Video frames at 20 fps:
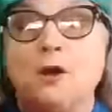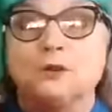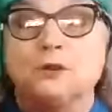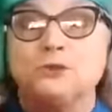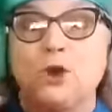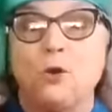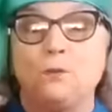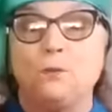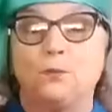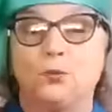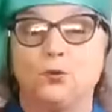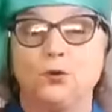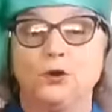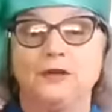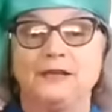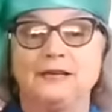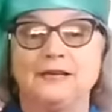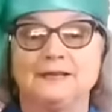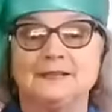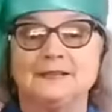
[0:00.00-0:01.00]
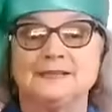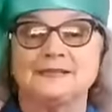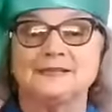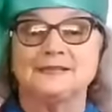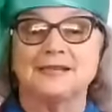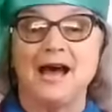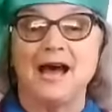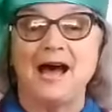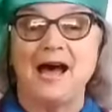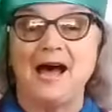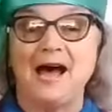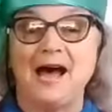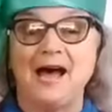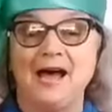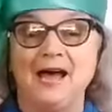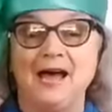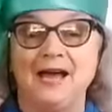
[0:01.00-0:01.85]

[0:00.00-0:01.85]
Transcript: so pretty in the sky,